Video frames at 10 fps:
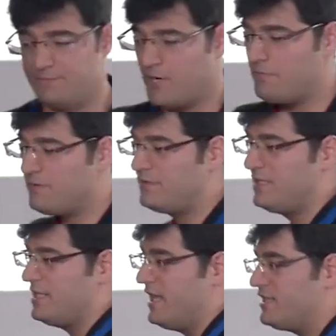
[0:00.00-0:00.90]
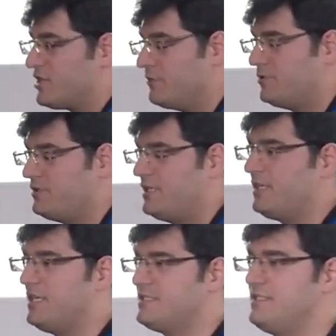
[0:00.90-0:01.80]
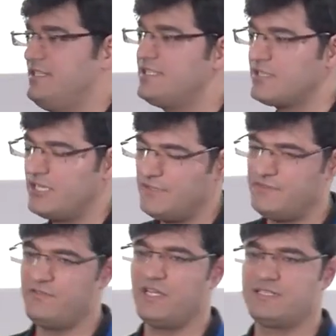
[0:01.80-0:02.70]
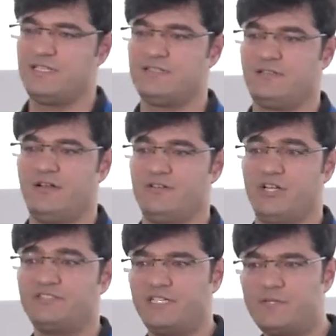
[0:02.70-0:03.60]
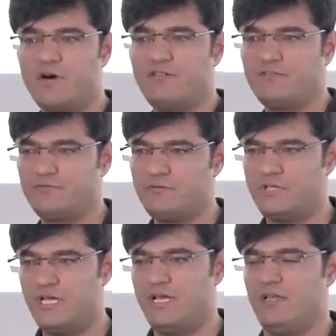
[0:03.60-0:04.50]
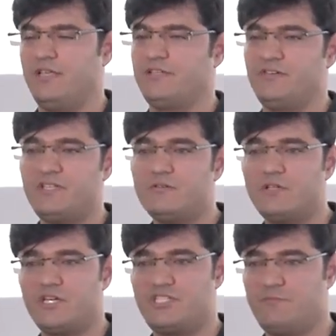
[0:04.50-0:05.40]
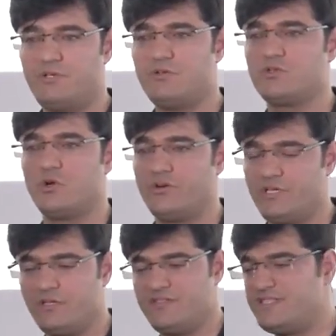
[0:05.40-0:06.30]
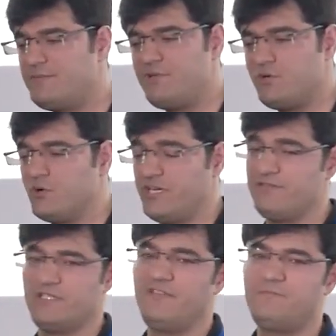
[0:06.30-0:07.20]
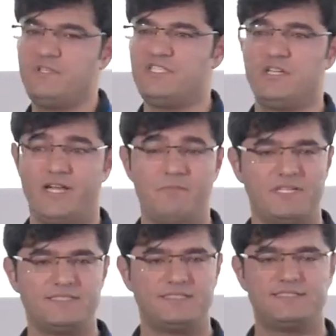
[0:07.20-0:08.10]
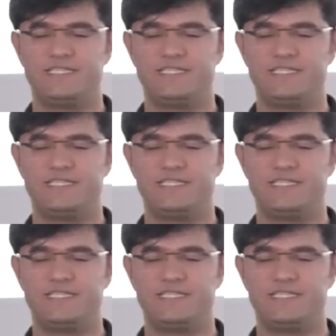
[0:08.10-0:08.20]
the problem with edge computing is these kind of devices are not really powerful, like your regular GPUs or a CPU or even FPGA or embedded